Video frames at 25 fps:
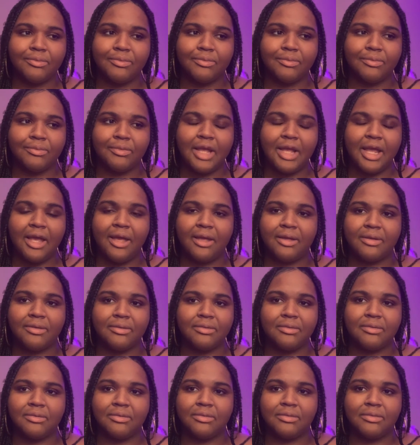yeah,
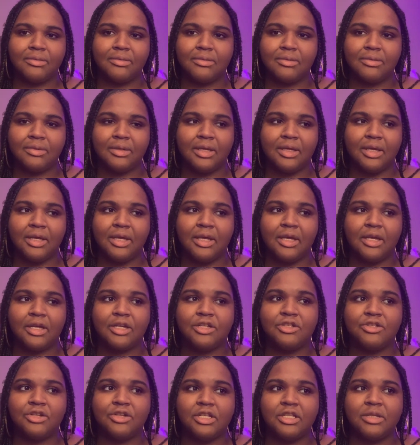
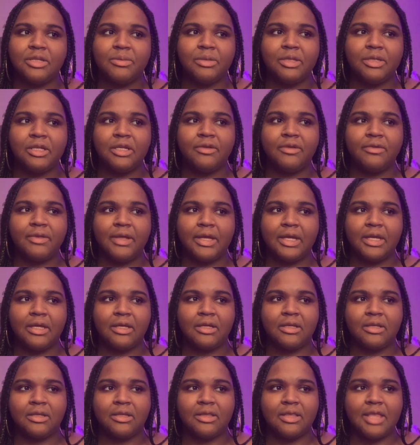just trust and believe, like,
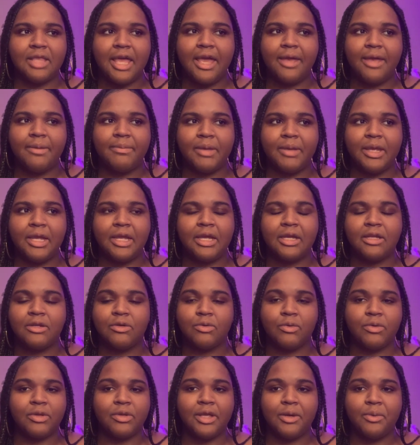that man
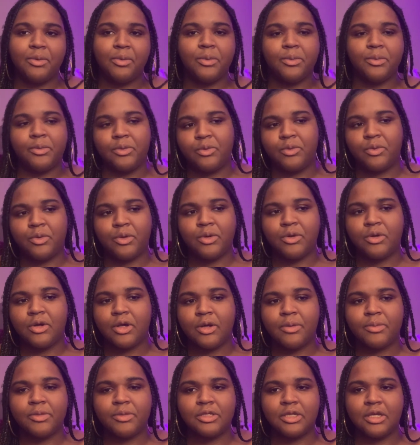or that woman will
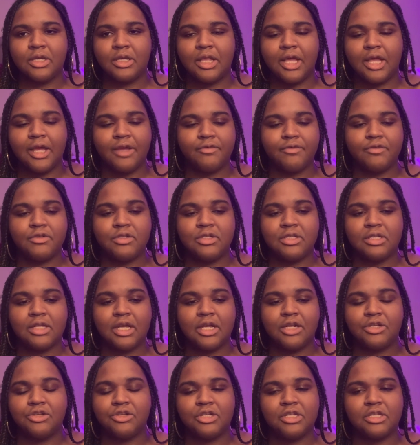come into your life. You just
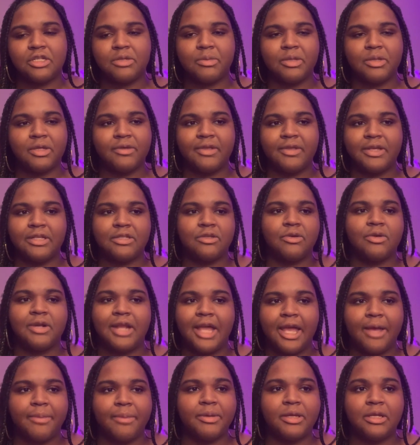gotta trust and believe that it's gonna
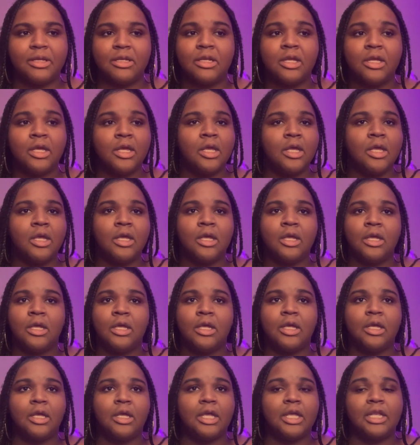happen
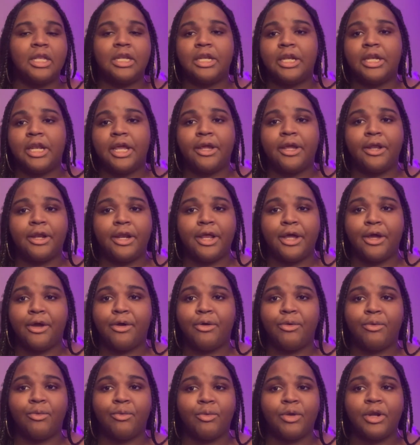any day
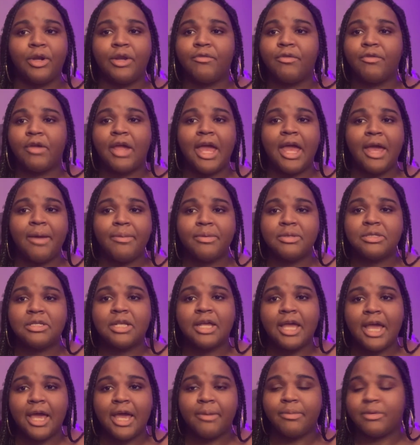now. Whenever it happens, it
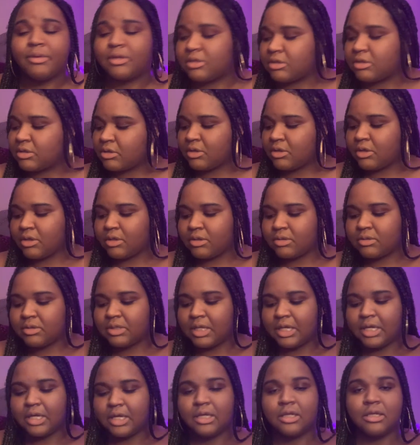happens. You know what I'm
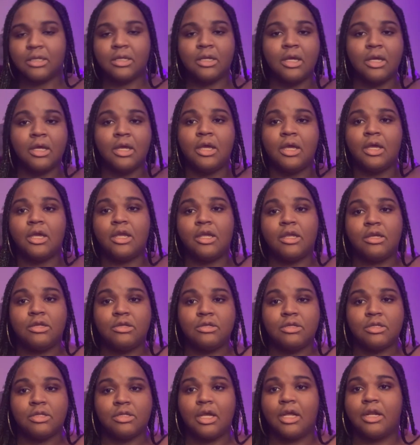saying? And you
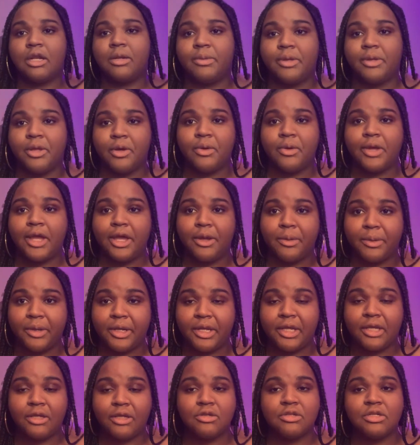just gotta be okay with
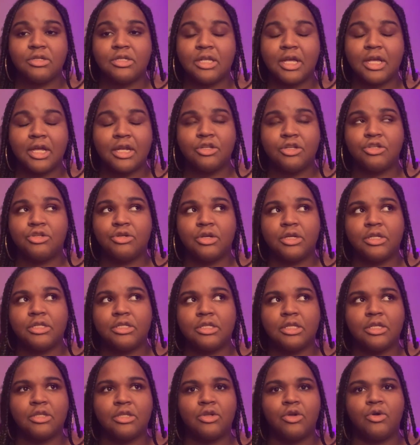it. You just gotta trust
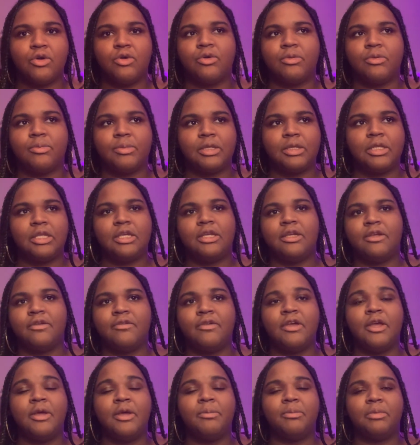and know and believe.
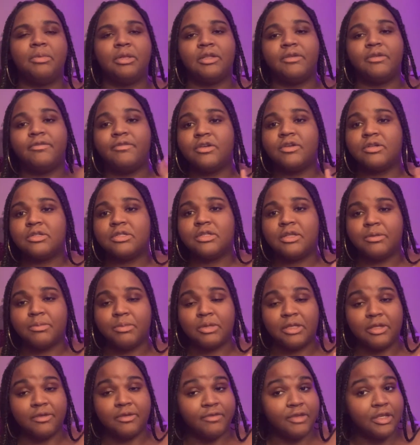Believe
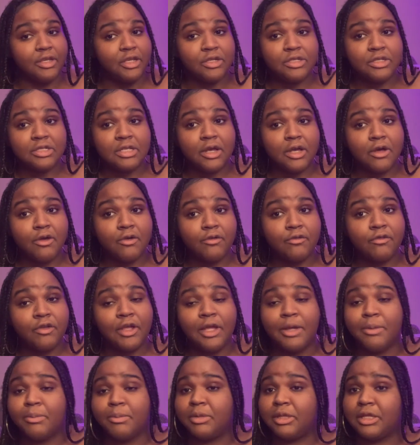in yourself,
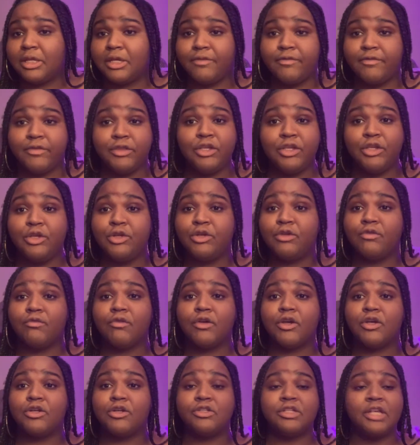believe in the
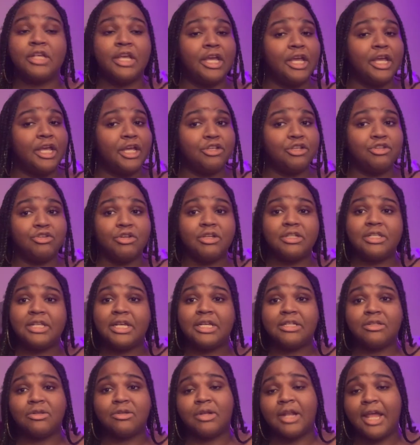universe, and trust
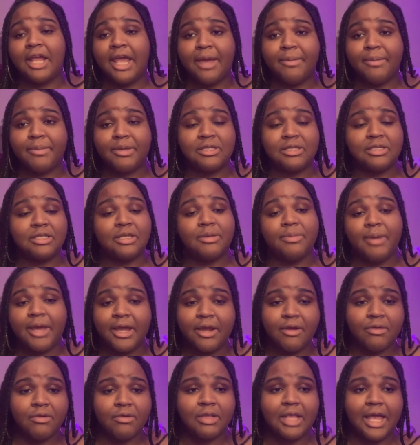that's gonna happen. Sit back
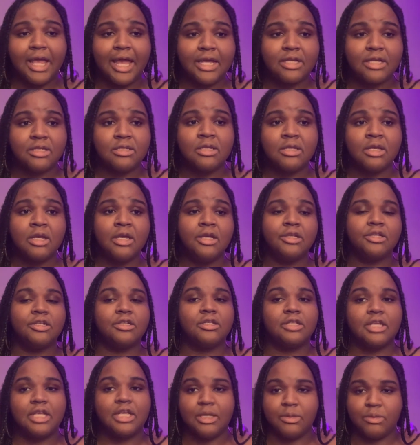and relax.
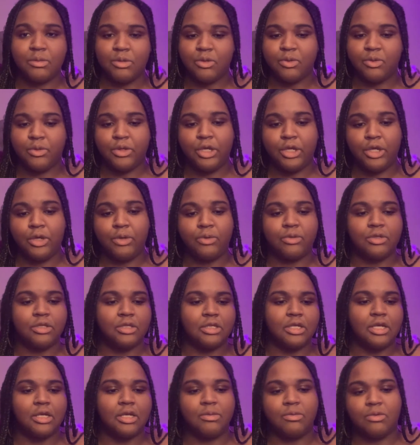Just keep doing you. Just
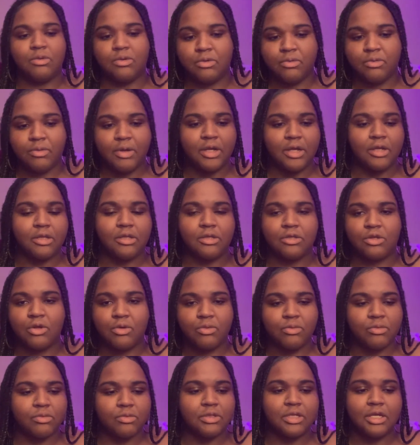keep doing it regularly.
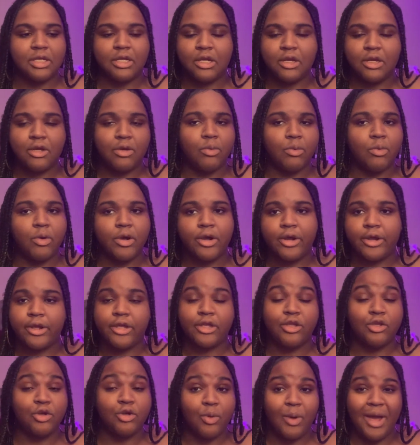Don't sit here and worry.
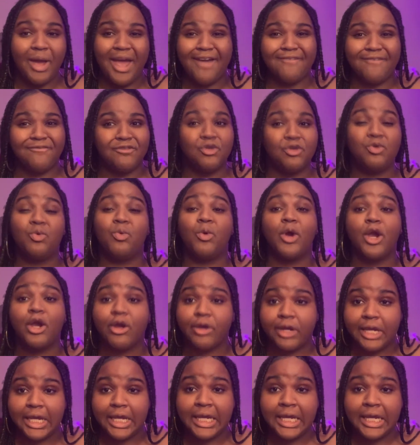You don't have to worry.